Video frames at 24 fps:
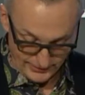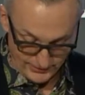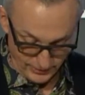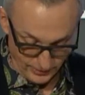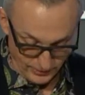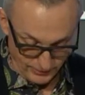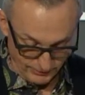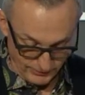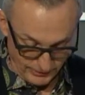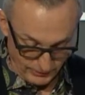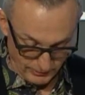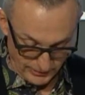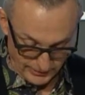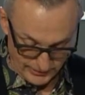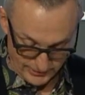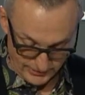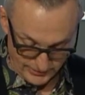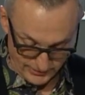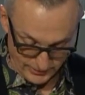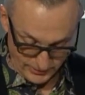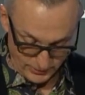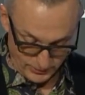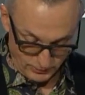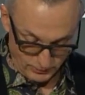told me what to
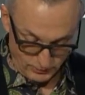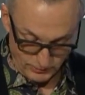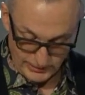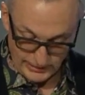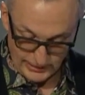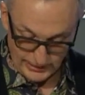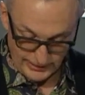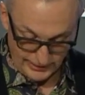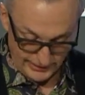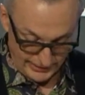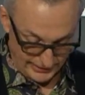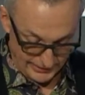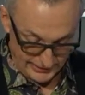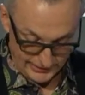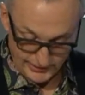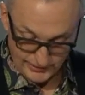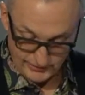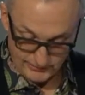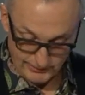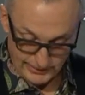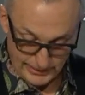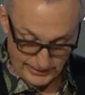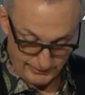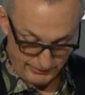do when I needed
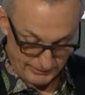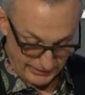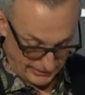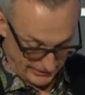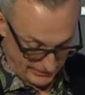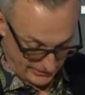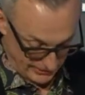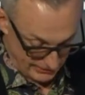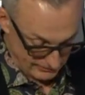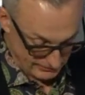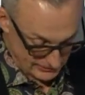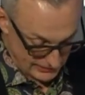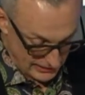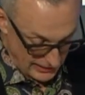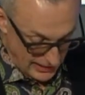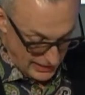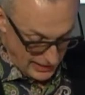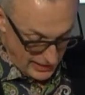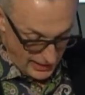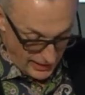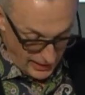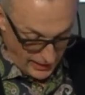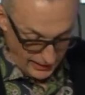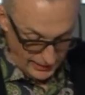it many, many times.
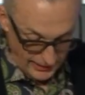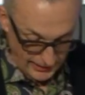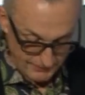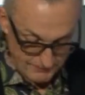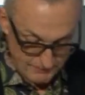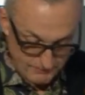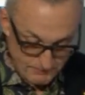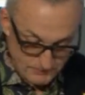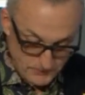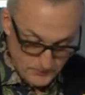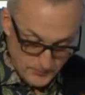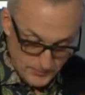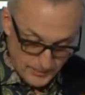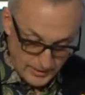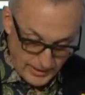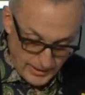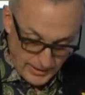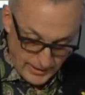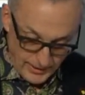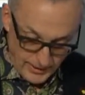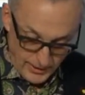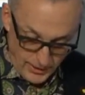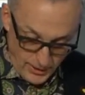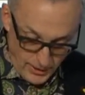Um,
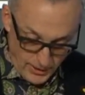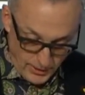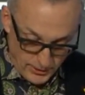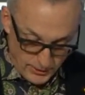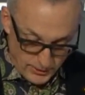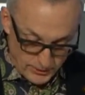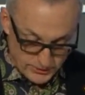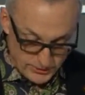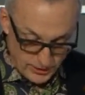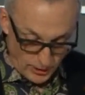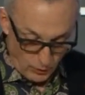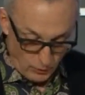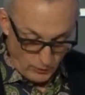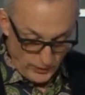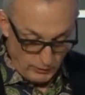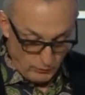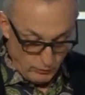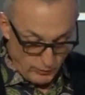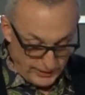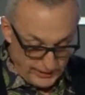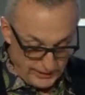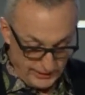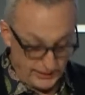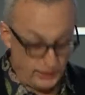so we
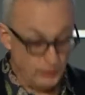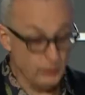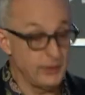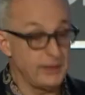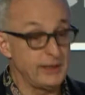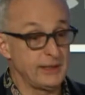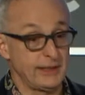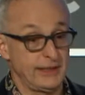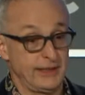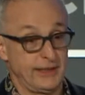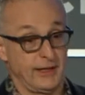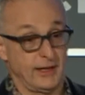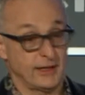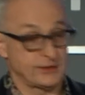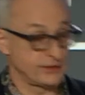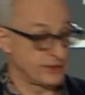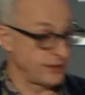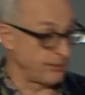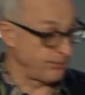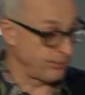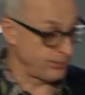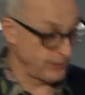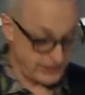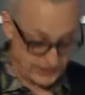really, really
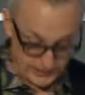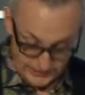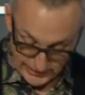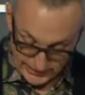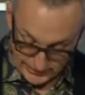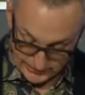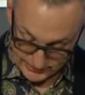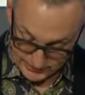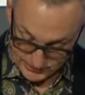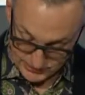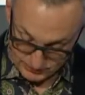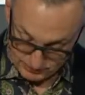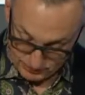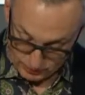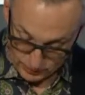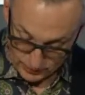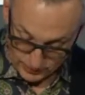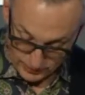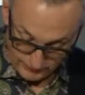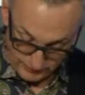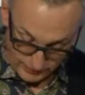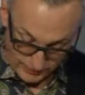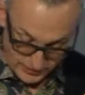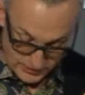appreciate the
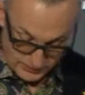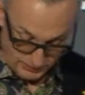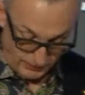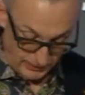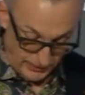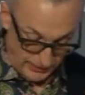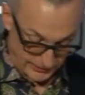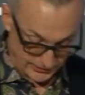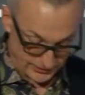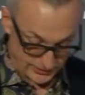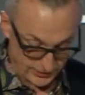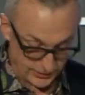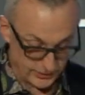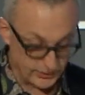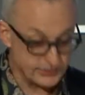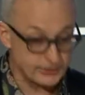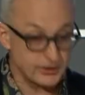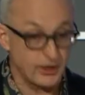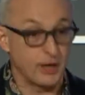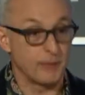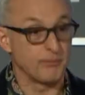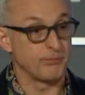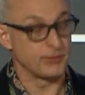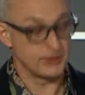support of our sponsors,
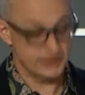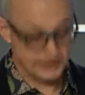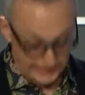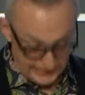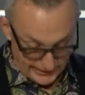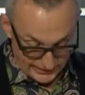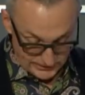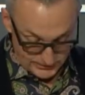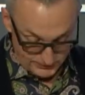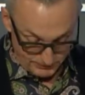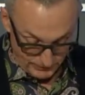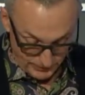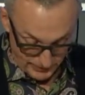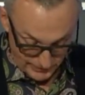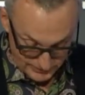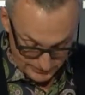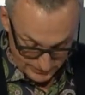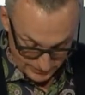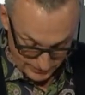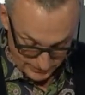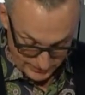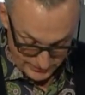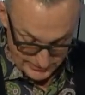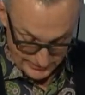our presenting
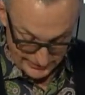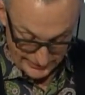sponsors,